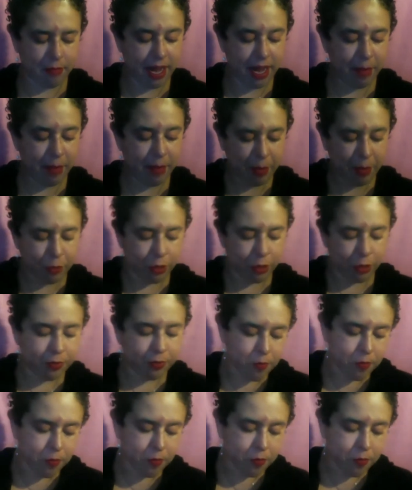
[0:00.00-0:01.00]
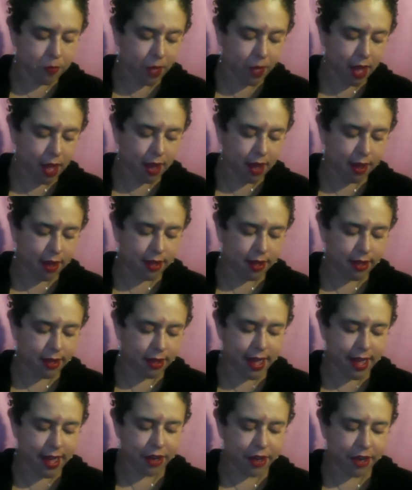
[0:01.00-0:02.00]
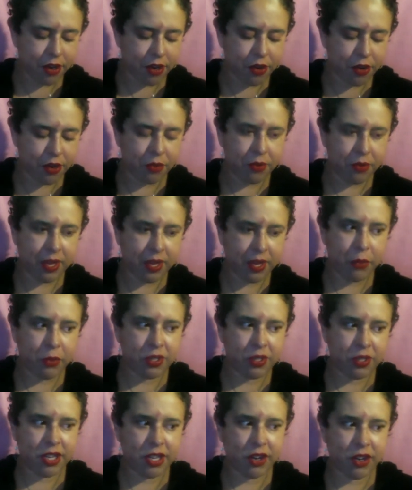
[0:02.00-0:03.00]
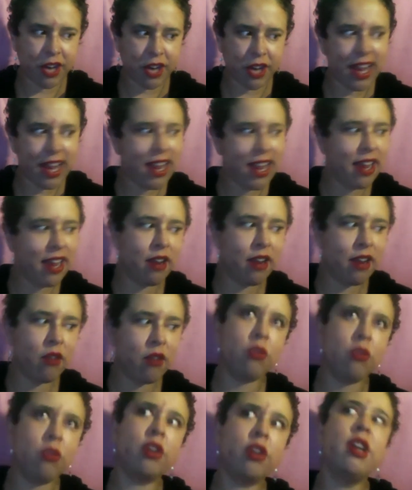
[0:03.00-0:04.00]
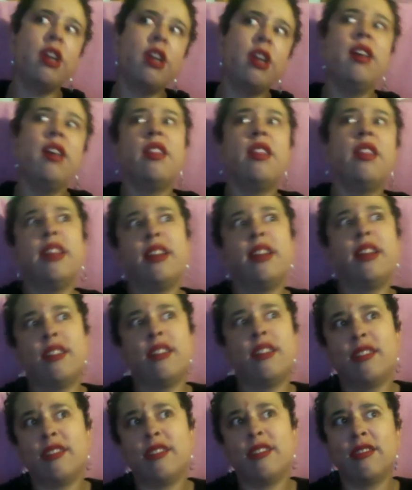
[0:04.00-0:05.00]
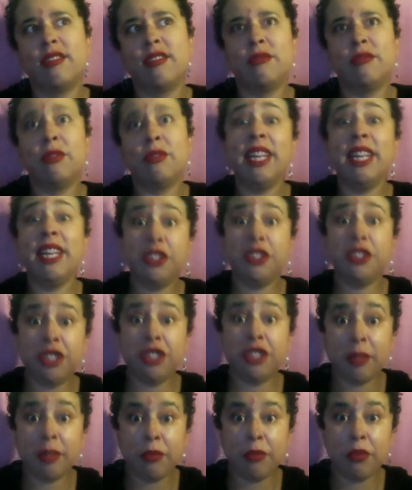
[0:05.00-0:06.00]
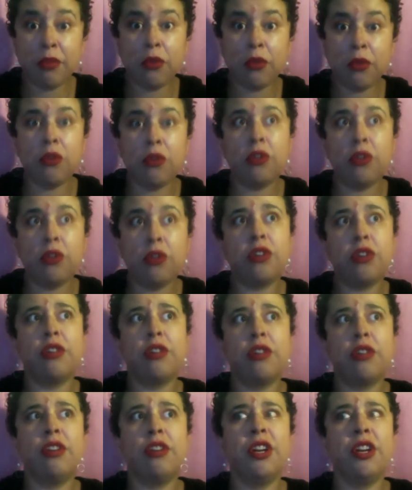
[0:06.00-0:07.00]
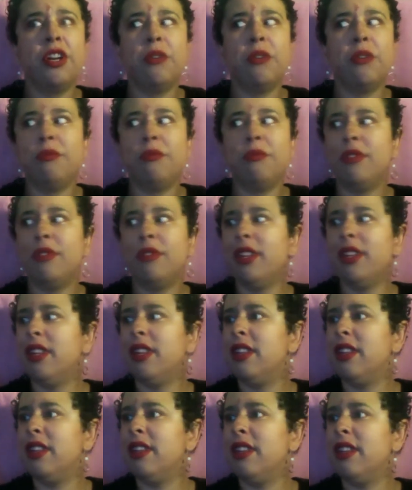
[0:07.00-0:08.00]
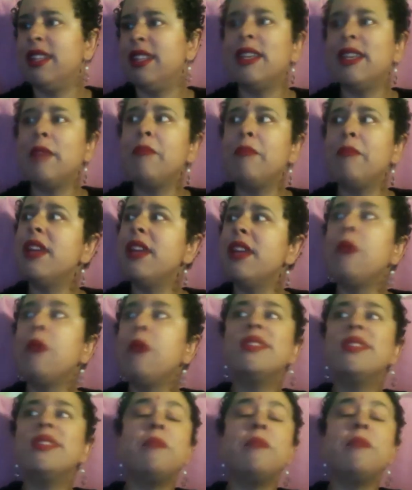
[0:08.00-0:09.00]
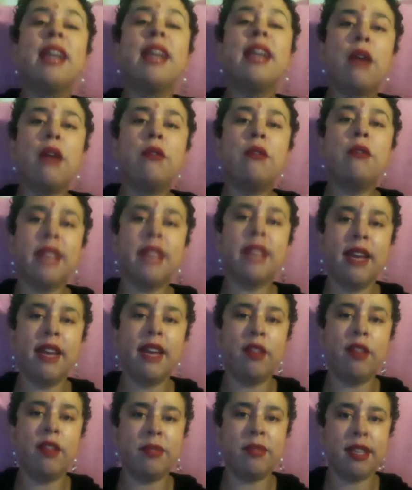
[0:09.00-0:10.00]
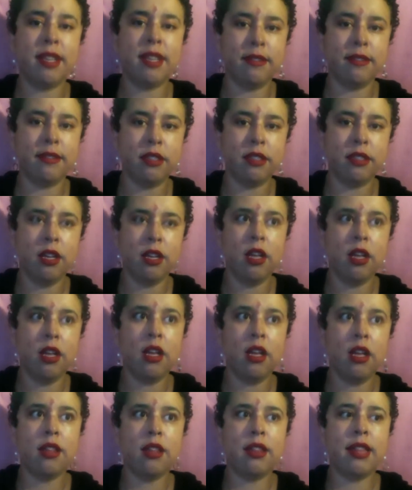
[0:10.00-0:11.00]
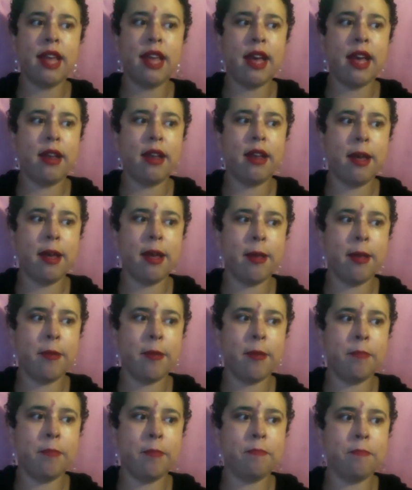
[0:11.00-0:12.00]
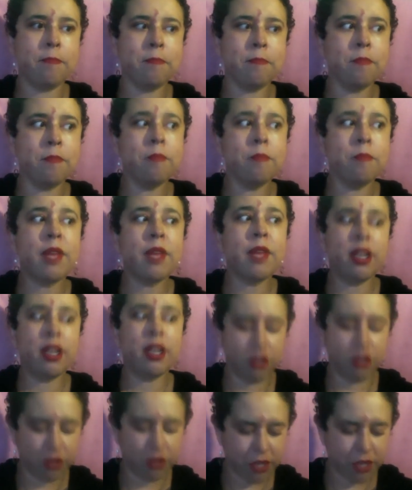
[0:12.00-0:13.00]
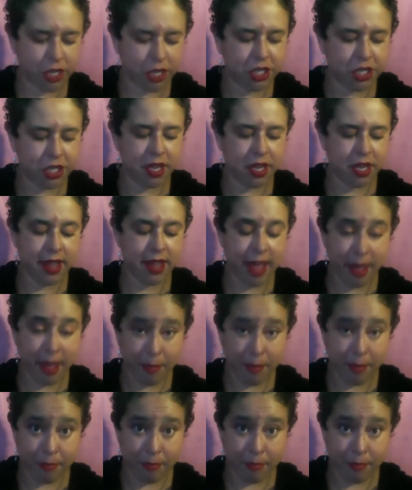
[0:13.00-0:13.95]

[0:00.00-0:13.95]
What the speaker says: people, that it was their kid or their relationship or it was something outside of themselves that encouraged them